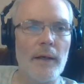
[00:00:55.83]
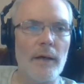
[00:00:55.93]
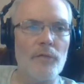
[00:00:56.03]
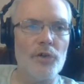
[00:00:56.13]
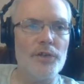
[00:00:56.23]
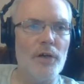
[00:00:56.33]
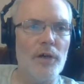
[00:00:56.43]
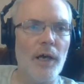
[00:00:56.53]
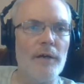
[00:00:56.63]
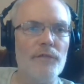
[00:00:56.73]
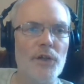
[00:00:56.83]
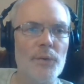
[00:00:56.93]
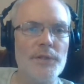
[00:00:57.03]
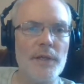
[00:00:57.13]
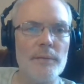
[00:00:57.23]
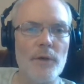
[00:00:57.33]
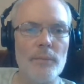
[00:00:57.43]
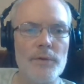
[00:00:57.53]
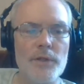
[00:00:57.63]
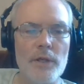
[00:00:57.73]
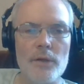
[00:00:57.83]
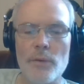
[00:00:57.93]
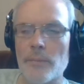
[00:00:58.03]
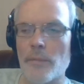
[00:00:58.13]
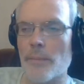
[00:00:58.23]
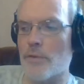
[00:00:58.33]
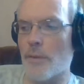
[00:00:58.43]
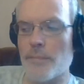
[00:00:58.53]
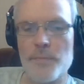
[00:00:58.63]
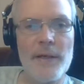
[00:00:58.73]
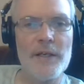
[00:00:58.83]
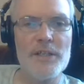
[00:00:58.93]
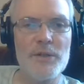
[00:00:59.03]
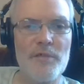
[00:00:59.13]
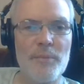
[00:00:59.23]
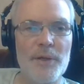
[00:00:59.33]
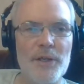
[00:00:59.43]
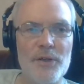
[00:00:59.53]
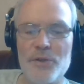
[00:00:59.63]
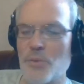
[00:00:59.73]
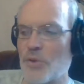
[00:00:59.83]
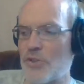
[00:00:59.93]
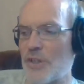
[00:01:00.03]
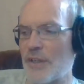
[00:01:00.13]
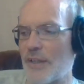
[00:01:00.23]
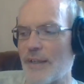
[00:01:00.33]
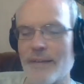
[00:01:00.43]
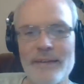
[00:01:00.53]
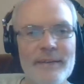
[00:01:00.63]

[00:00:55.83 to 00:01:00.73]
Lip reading: I've got no live viewers at the moment, so I'm speaking to everybody who's watching